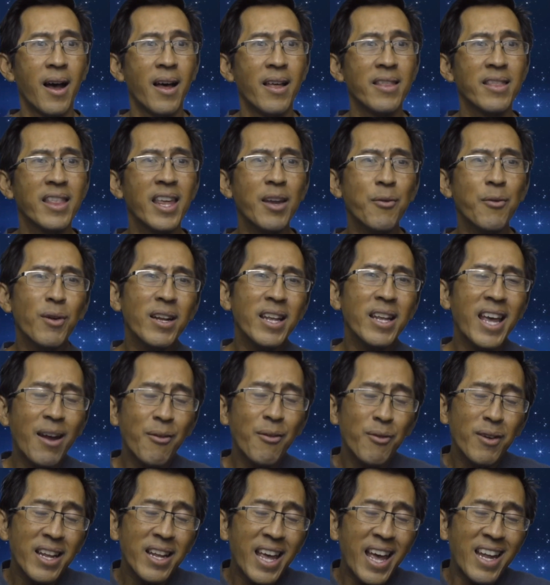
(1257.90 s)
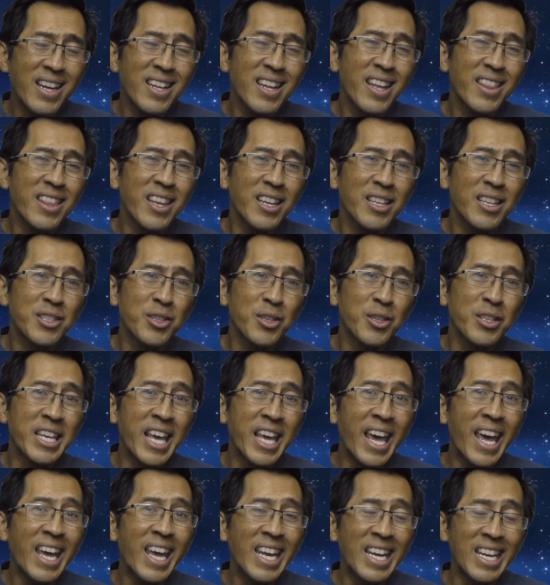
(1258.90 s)
they really had really had nothing to
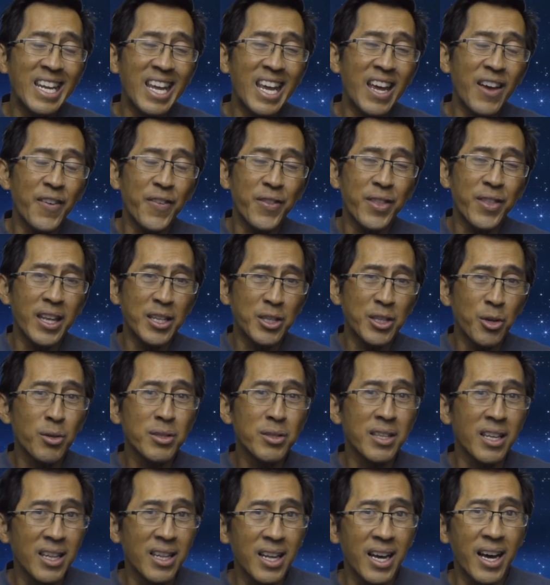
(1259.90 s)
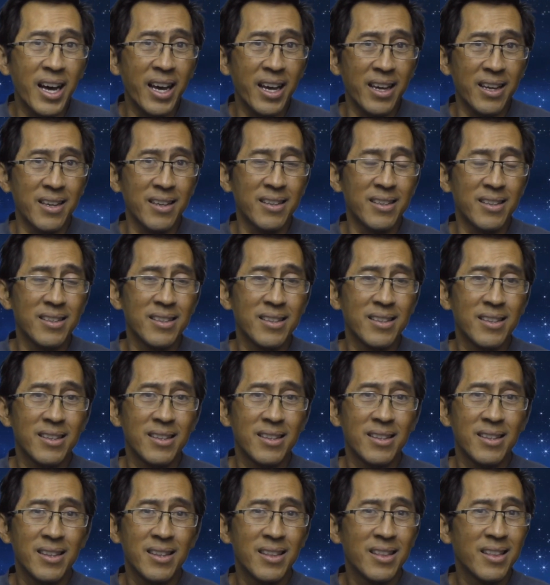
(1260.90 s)
gain if they told a lie.
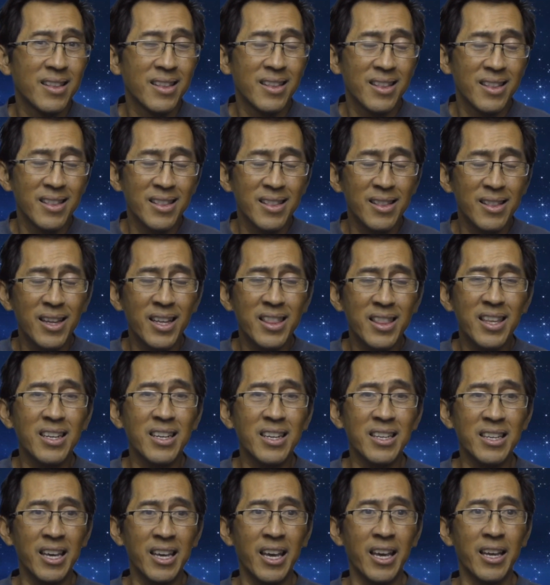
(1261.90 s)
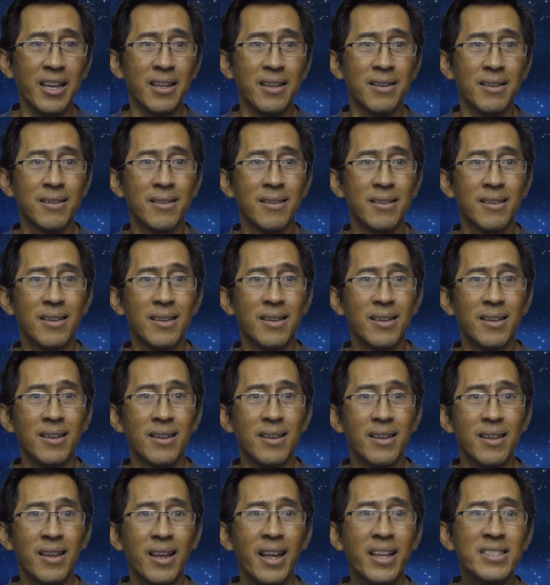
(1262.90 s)
Nothing to gain.
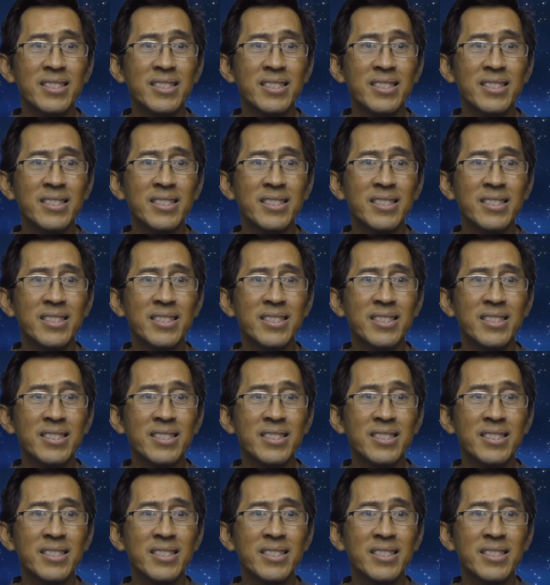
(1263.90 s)
And